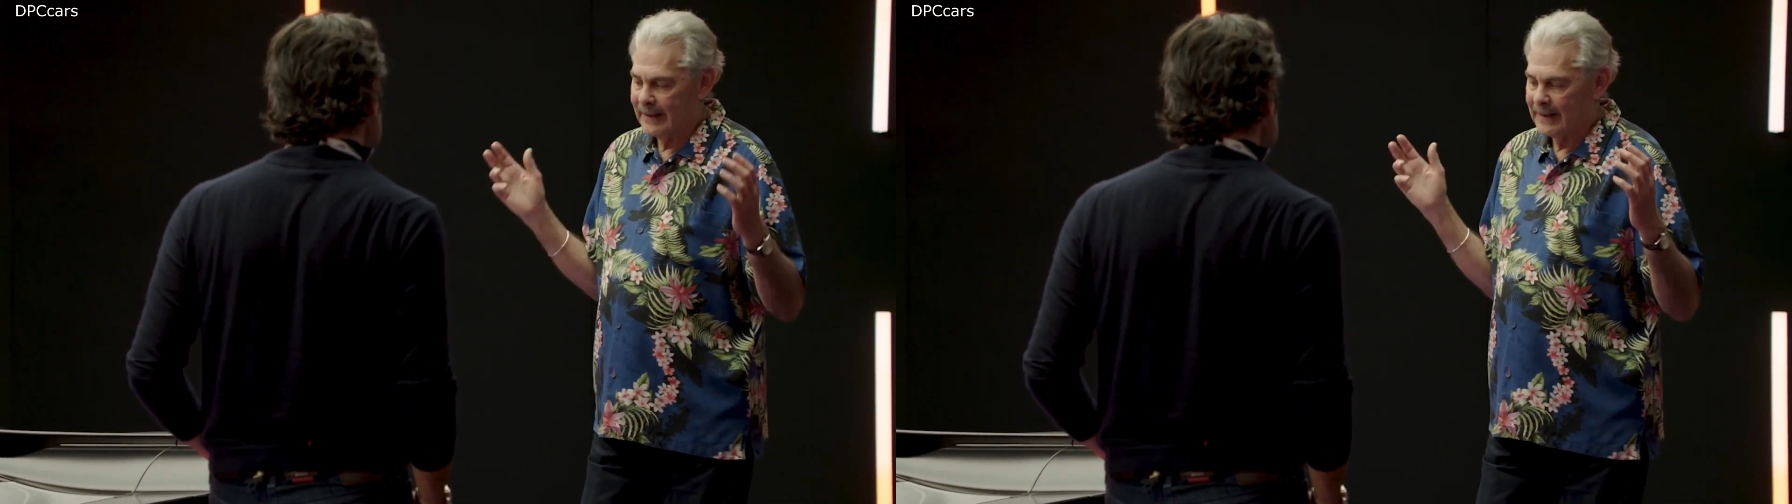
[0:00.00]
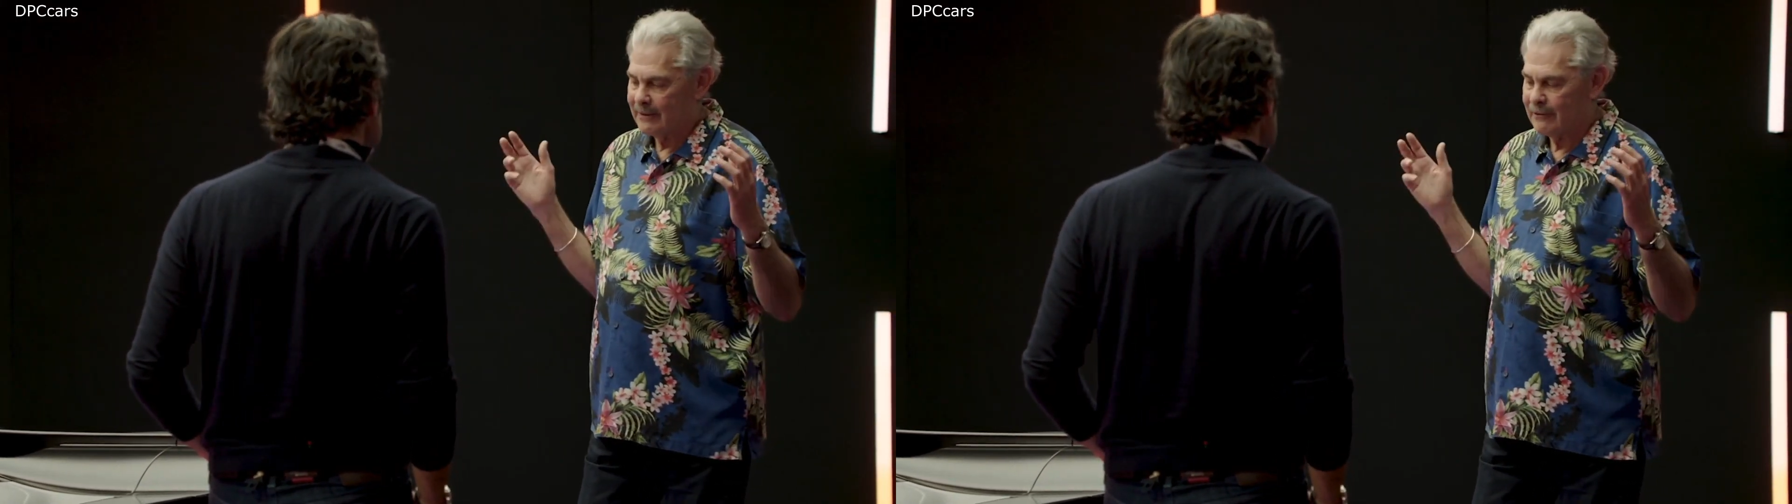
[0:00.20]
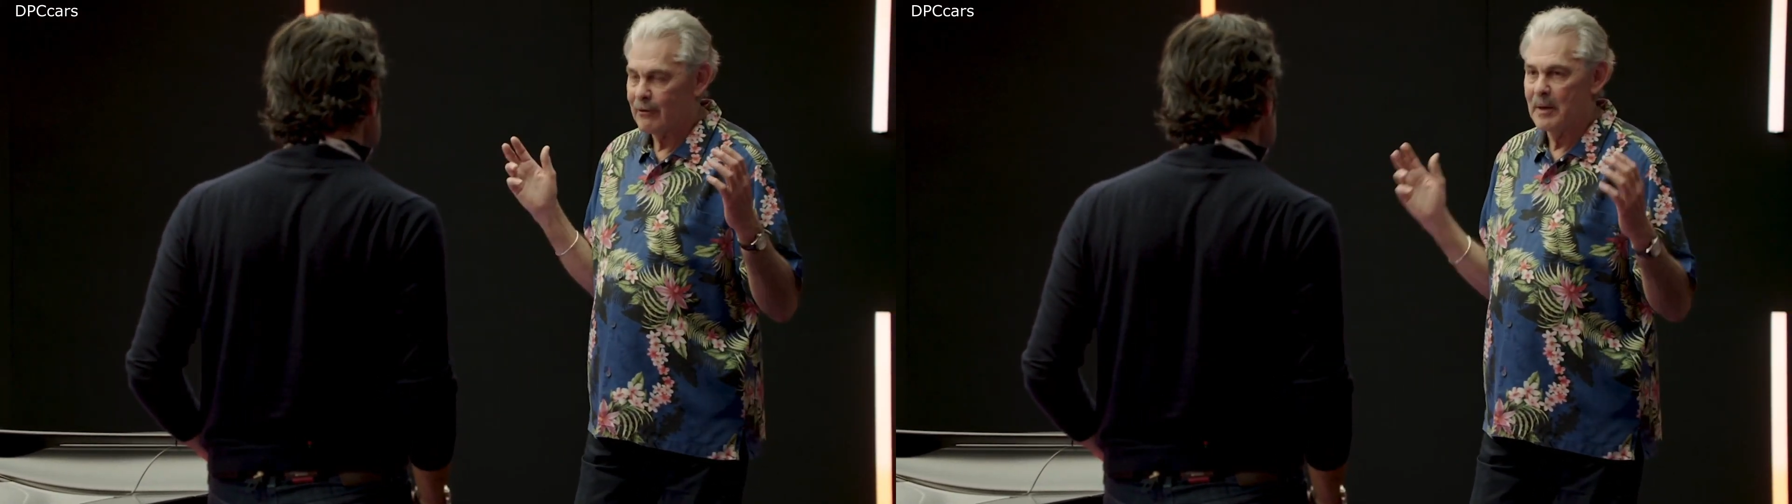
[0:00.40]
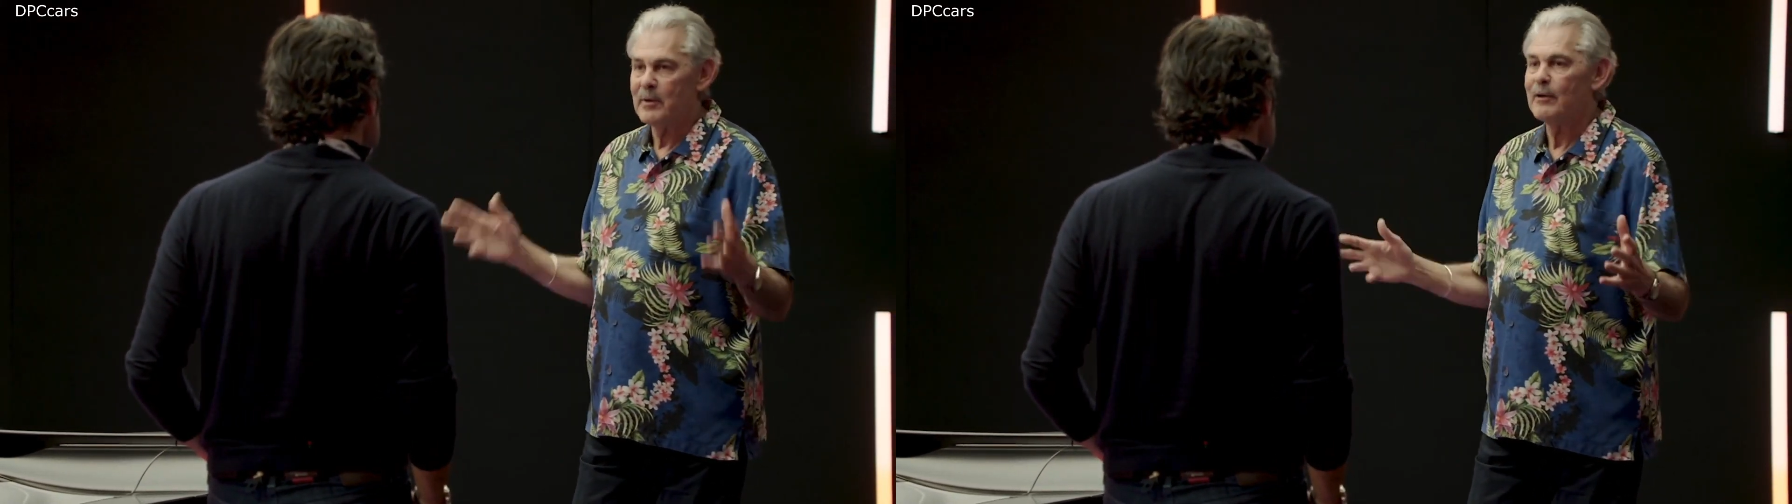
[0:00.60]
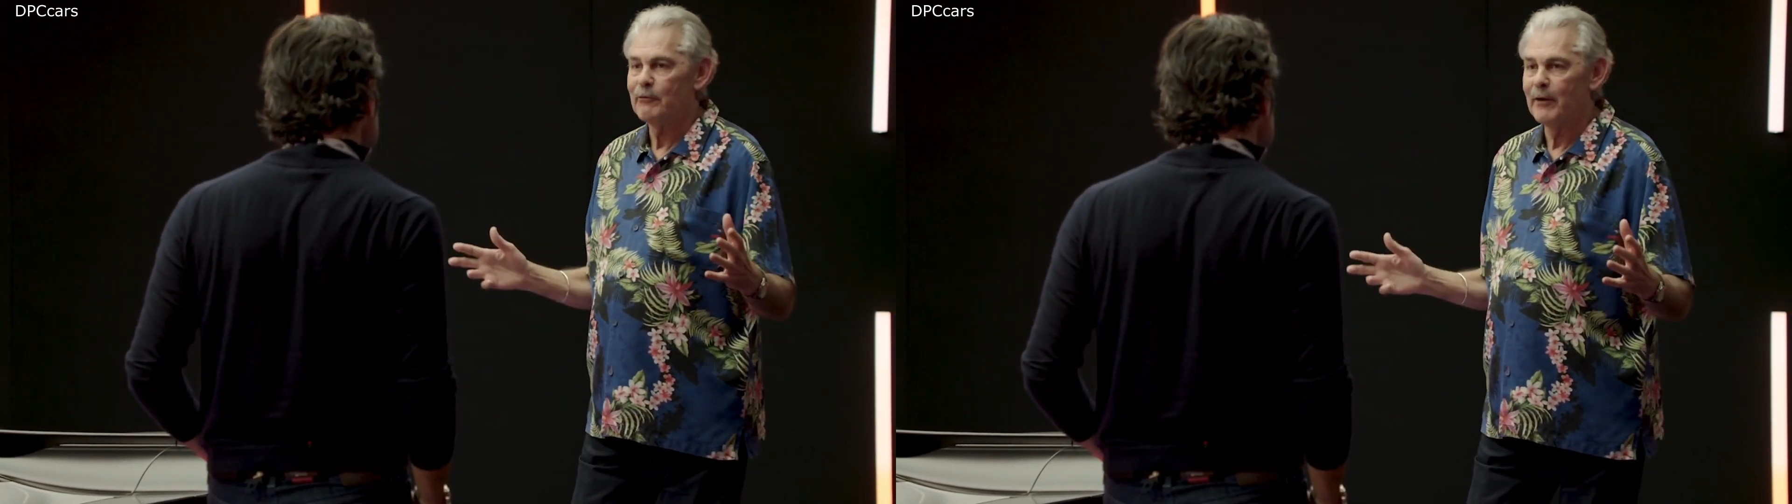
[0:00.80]
and a
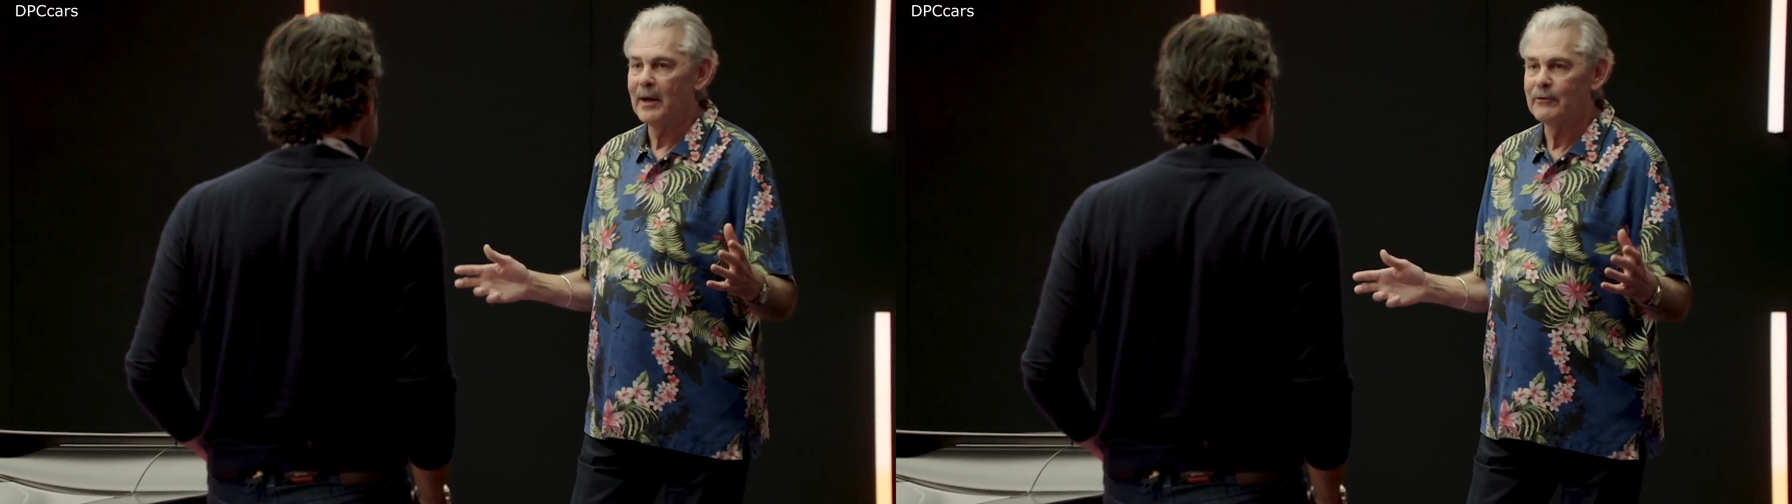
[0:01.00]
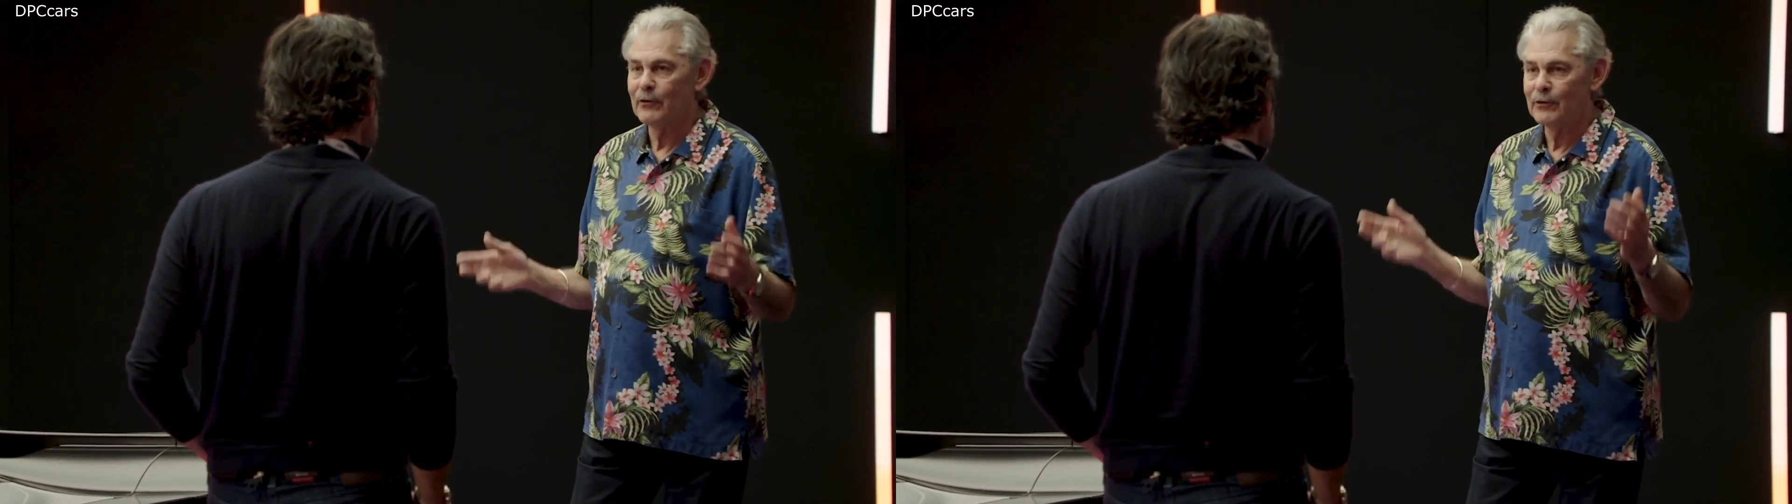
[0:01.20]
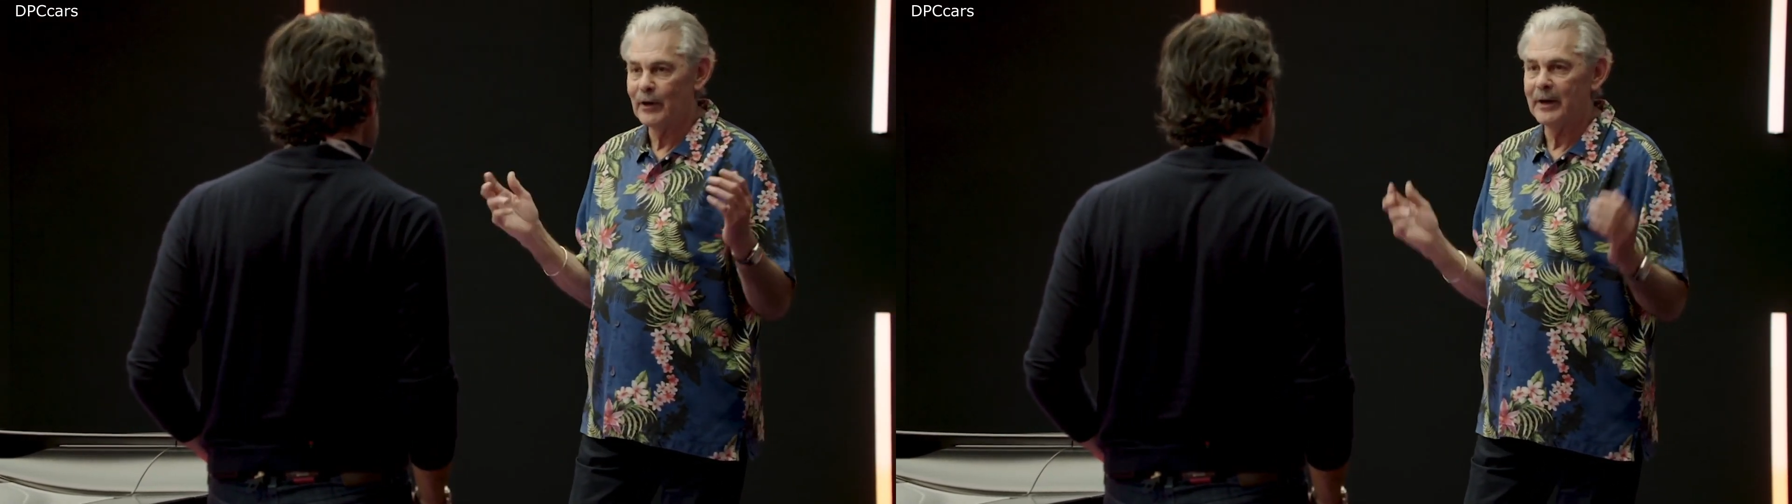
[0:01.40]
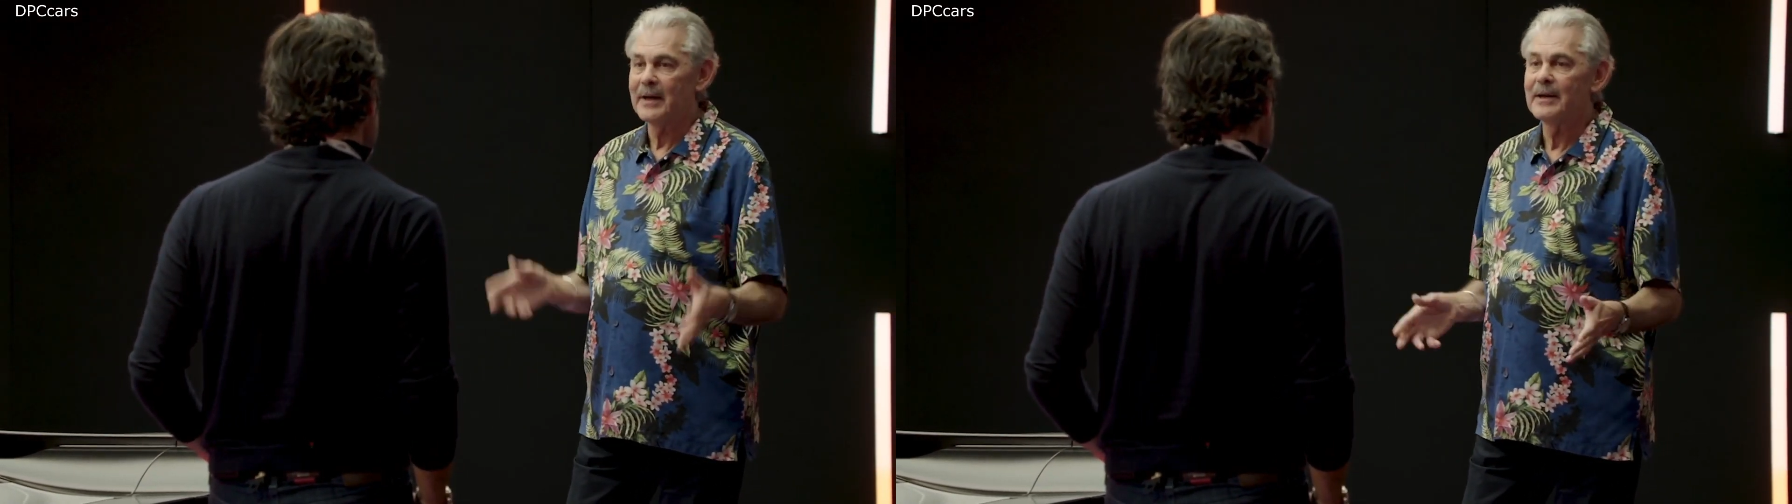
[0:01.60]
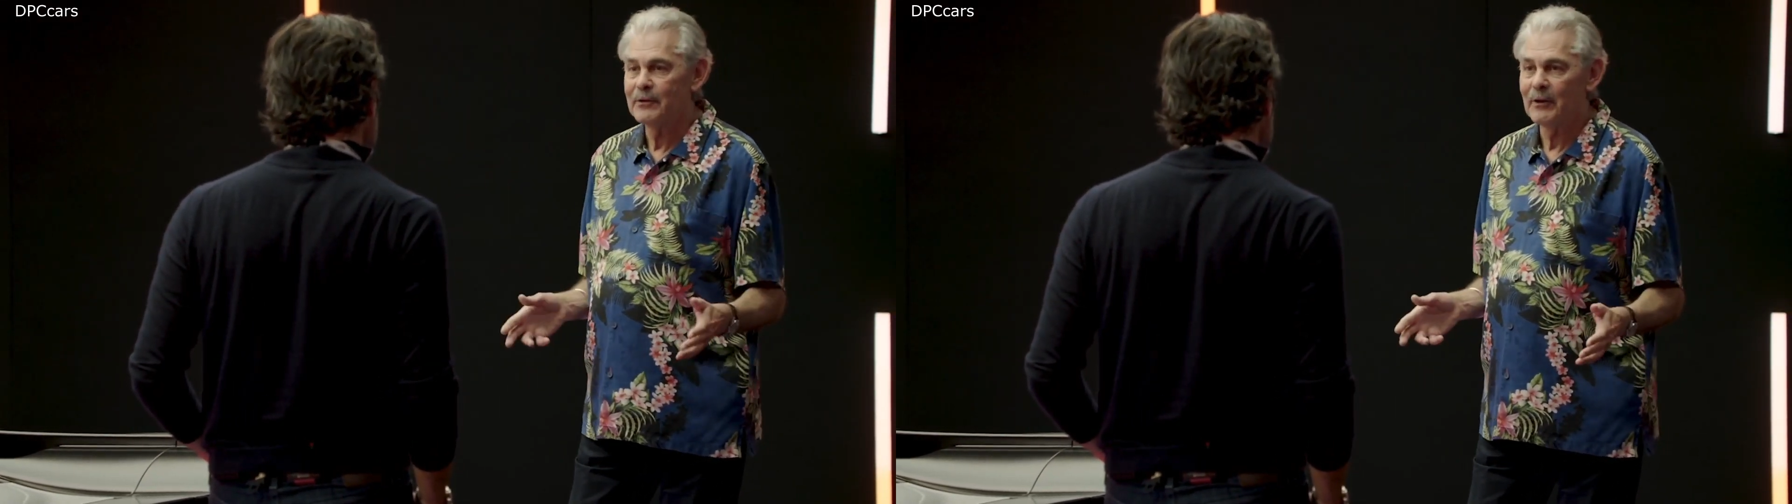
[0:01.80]
great big fan just
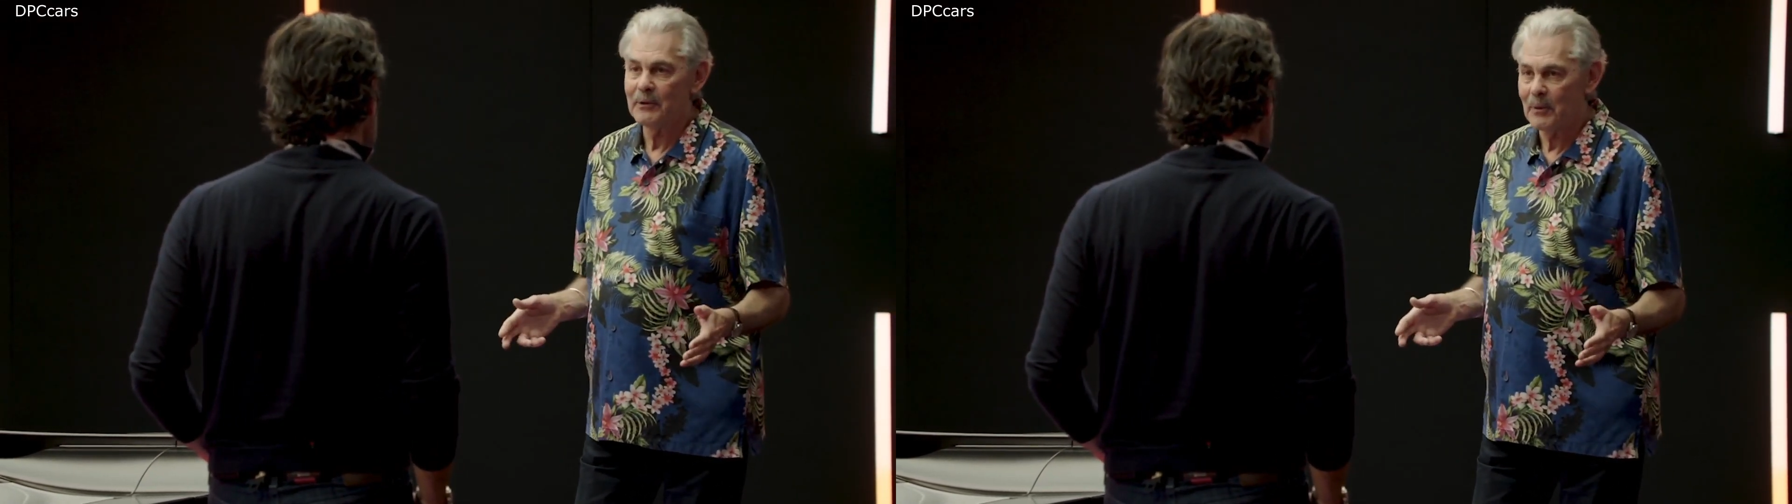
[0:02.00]
sucking it to the